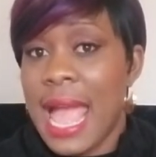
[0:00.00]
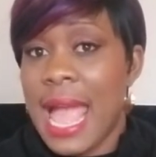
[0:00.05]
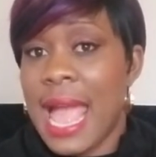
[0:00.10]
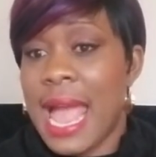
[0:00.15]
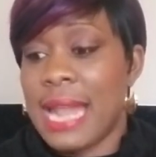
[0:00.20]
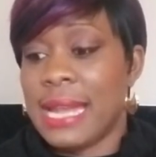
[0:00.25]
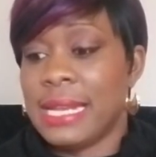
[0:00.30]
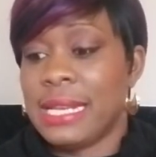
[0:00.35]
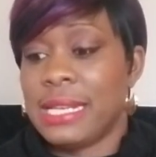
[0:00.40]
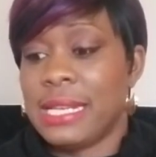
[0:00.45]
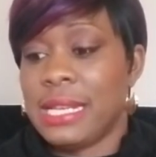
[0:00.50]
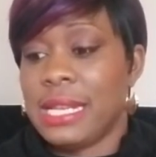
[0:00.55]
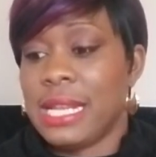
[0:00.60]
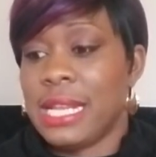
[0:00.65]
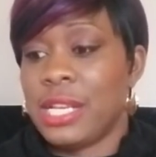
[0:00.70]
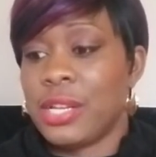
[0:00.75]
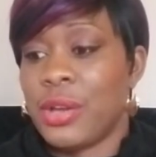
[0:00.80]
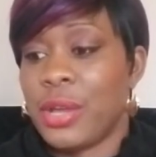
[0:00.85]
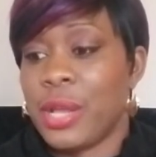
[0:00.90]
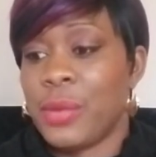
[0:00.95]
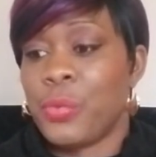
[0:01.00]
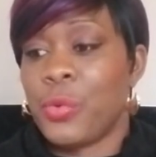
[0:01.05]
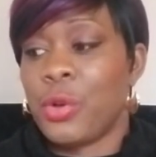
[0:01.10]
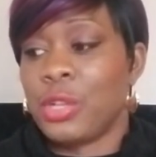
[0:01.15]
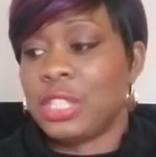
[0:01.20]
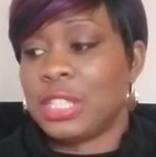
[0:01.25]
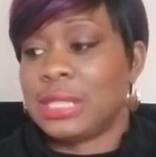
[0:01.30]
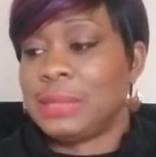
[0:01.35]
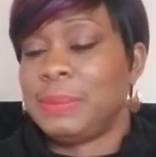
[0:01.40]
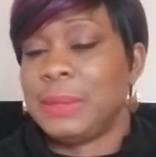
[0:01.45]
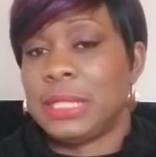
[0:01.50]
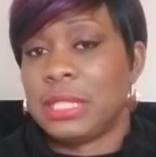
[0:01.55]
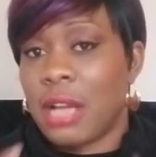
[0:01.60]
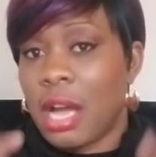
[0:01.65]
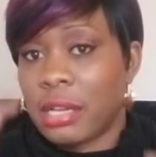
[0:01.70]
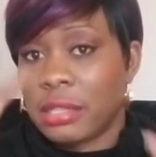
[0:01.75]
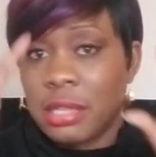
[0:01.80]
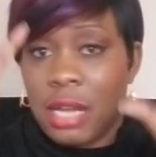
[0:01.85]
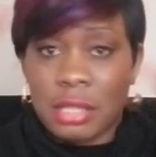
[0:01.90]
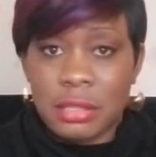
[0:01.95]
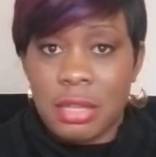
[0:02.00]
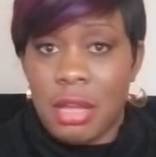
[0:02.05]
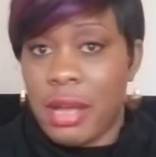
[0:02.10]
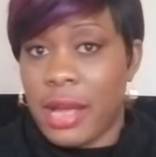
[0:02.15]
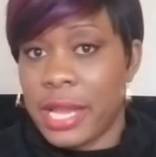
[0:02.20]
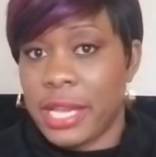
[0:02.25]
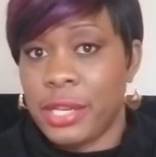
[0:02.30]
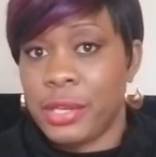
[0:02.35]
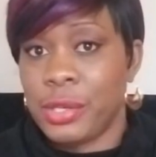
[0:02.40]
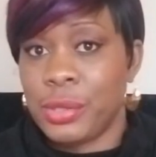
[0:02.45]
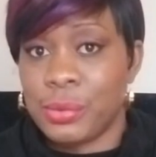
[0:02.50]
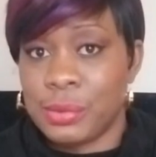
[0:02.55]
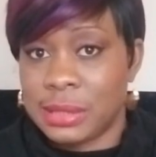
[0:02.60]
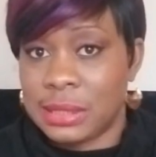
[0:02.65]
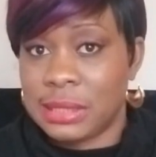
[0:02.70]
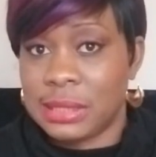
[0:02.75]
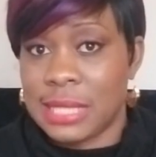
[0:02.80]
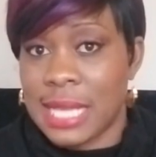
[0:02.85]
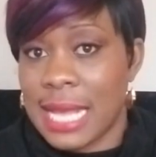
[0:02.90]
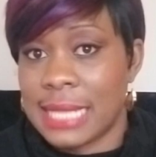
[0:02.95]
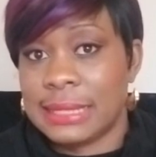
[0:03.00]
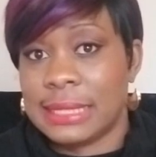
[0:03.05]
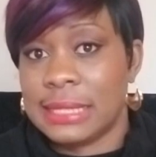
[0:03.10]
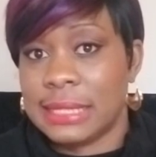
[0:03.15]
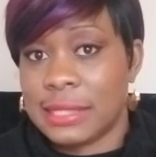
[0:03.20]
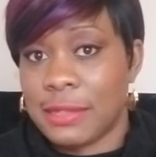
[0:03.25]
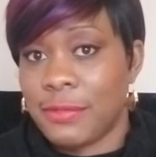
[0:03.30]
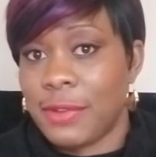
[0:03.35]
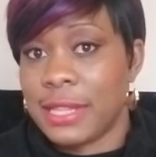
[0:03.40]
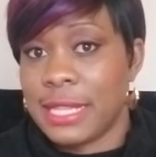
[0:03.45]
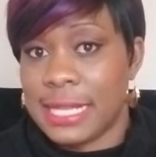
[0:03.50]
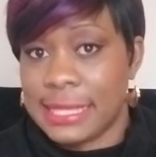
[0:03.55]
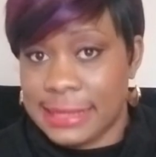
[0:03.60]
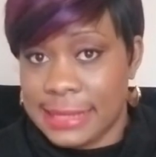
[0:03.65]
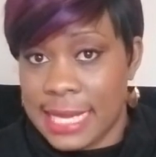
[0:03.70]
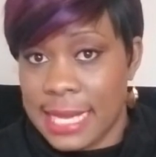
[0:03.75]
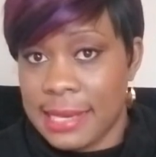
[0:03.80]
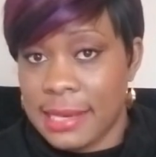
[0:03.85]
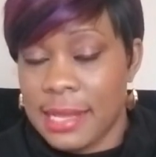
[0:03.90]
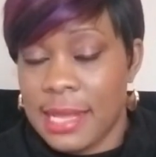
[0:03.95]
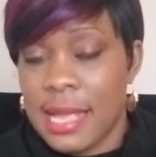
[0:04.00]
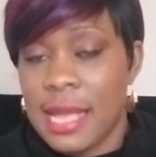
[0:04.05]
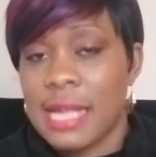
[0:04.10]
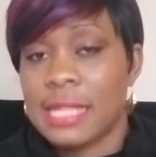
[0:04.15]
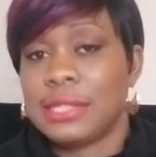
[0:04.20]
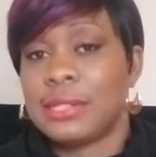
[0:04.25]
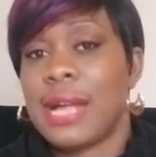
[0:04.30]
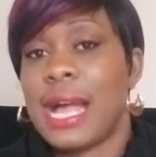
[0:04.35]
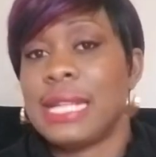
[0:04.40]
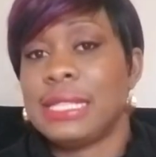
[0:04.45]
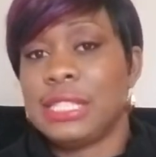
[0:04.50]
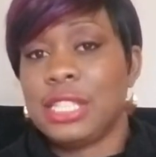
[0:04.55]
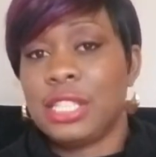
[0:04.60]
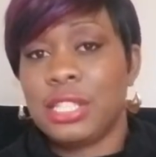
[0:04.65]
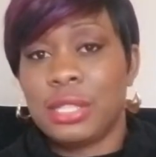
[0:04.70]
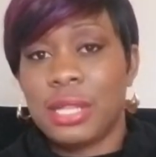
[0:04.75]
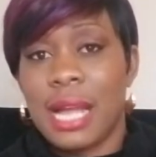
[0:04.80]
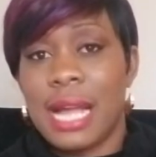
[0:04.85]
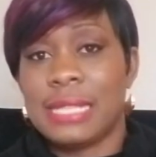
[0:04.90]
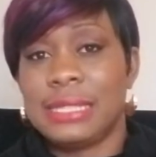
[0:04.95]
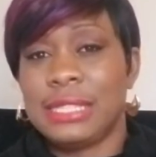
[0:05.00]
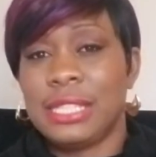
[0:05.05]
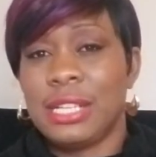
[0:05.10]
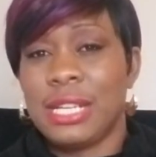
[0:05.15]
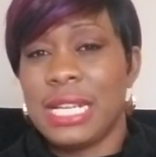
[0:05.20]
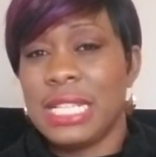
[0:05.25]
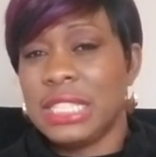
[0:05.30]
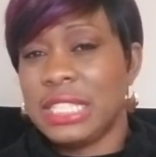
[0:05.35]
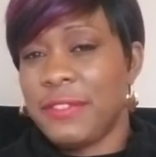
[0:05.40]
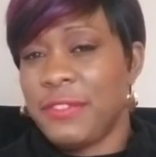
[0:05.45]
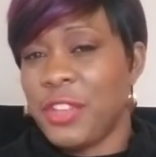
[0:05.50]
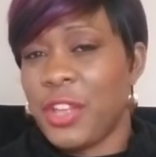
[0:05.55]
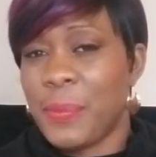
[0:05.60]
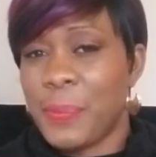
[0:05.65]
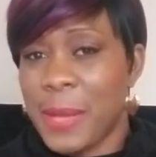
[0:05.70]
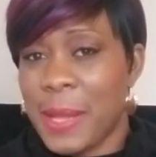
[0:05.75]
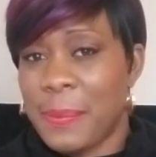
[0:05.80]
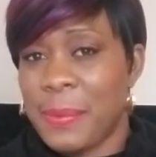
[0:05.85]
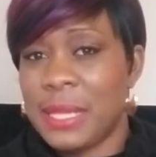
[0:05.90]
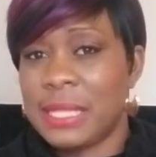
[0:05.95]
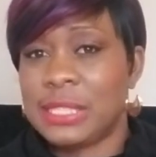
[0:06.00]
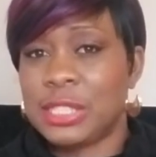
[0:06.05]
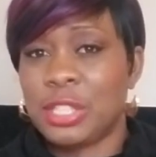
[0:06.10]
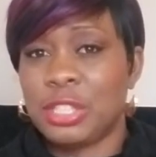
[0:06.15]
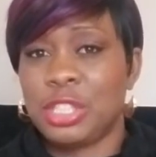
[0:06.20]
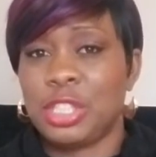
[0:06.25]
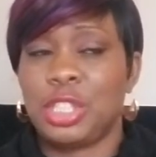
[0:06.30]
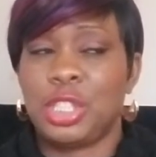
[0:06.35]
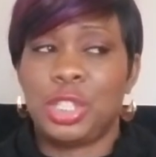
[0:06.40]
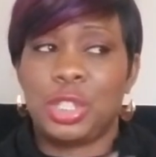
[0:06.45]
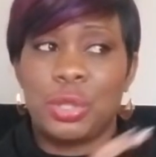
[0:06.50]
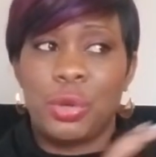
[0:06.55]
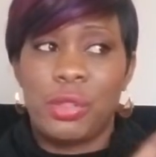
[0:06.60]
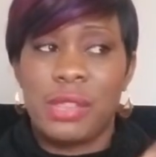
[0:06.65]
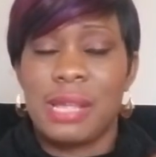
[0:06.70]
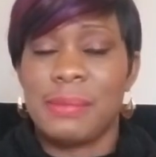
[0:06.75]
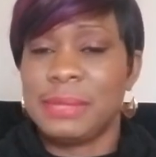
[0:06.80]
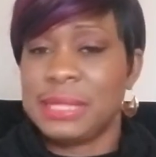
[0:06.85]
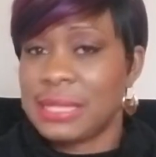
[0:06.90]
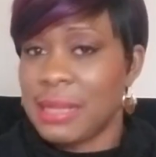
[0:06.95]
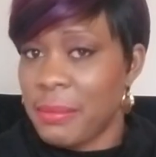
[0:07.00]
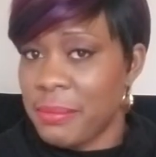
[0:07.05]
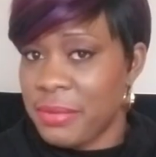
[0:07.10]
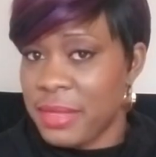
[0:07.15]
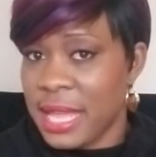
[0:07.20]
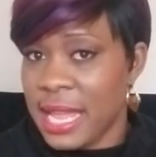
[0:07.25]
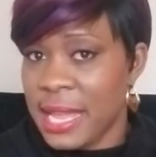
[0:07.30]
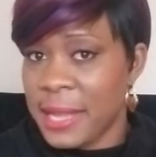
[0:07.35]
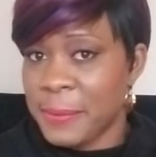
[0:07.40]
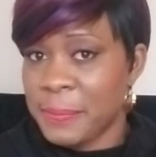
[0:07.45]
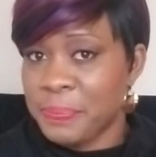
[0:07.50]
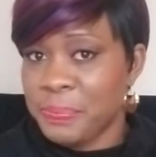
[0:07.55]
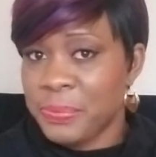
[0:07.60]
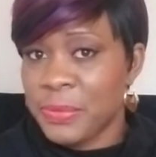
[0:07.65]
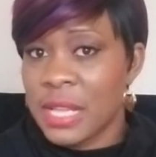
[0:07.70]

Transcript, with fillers: and you know it won't just be talk talk talk and you lose the essence of what they said so as you're as you're interviewing people it's good to show them something